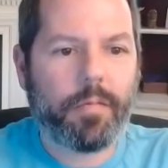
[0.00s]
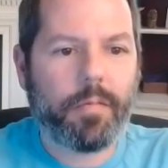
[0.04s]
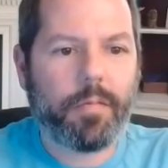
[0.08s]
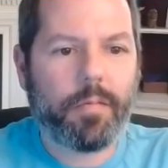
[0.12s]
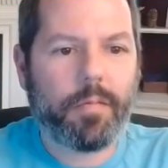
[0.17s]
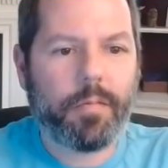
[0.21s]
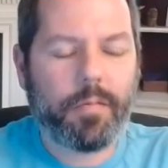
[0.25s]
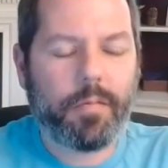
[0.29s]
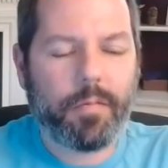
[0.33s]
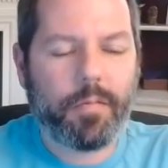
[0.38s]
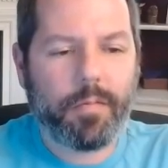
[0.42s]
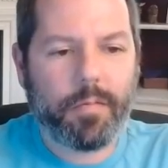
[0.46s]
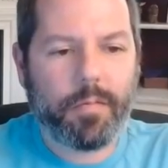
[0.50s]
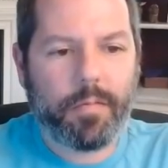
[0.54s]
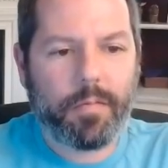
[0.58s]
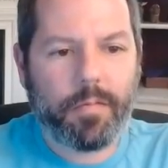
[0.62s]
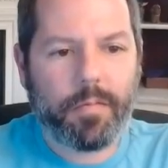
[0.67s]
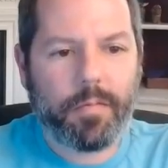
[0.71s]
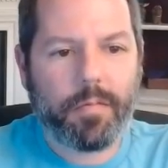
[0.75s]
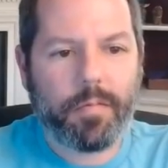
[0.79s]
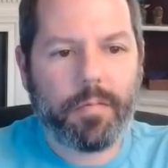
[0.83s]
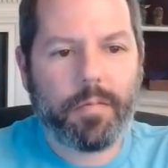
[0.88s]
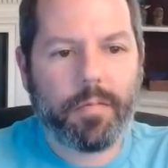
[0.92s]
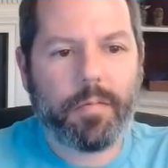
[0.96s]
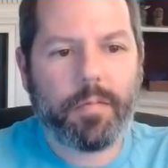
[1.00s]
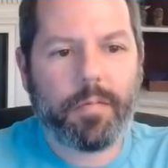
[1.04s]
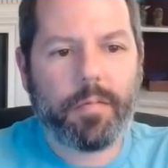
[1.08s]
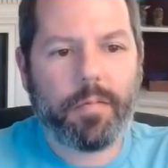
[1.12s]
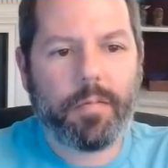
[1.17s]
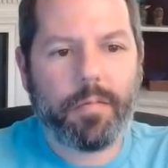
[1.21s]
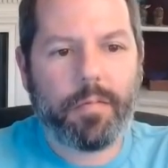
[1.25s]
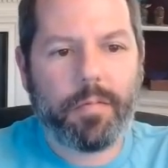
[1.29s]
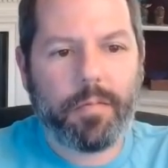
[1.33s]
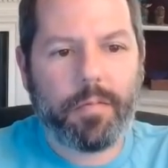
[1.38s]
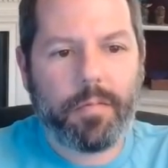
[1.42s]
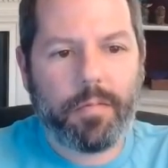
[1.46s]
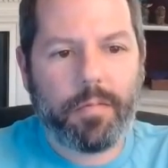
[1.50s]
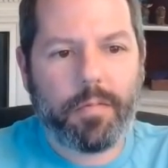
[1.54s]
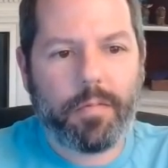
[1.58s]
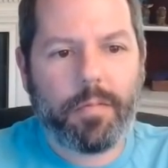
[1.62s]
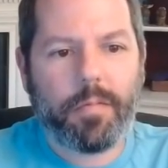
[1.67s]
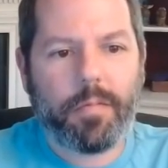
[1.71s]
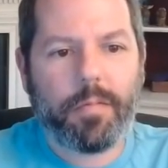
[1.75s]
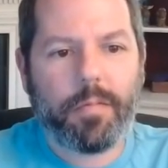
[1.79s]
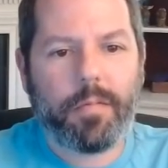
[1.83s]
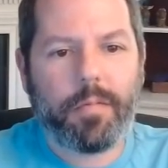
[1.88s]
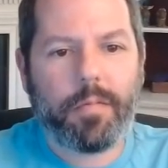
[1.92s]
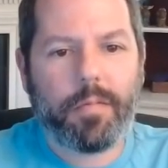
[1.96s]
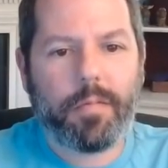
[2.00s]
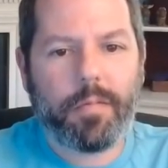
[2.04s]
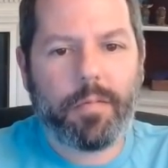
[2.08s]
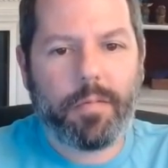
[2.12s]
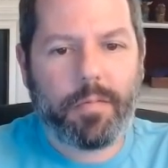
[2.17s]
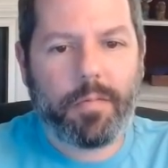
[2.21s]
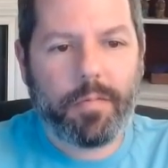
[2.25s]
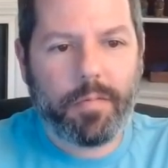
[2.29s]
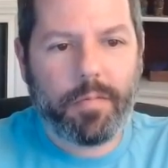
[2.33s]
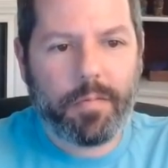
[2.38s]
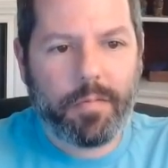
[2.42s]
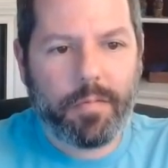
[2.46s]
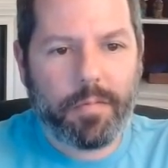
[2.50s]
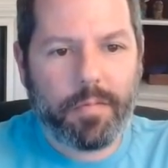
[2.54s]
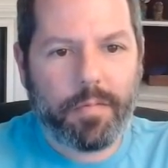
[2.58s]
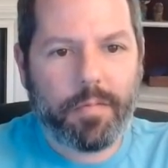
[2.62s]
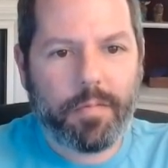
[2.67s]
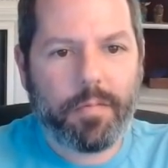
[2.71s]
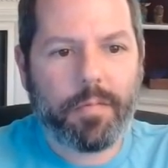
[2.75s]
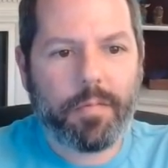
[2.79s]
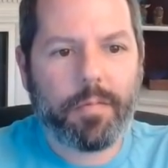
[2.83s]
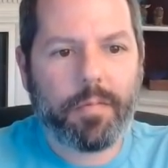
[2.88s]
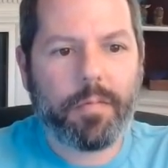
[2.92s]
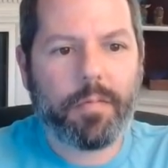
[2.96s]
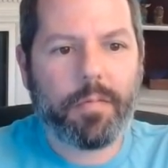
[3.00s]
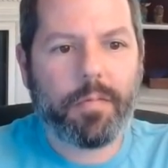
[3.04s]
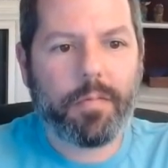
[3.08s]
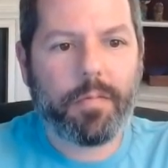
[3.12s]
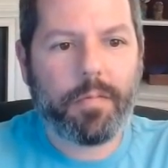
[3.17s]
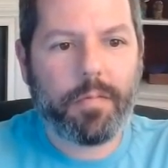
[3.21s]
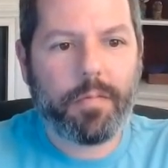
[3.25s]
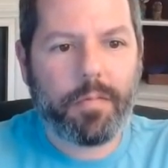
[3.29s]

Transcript: (not speaking)